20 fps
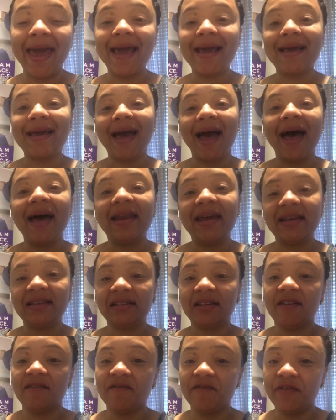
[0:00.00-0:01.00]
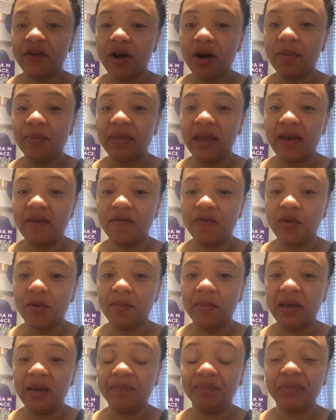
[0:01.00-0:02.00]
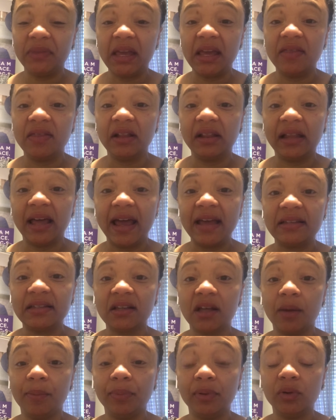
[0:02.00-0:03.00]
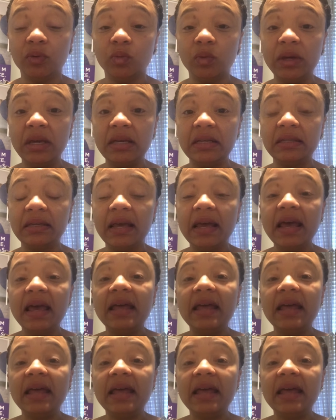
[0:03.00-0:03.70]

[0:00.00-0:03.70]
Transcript: and God has confirmed that for me in the last couple of weeks,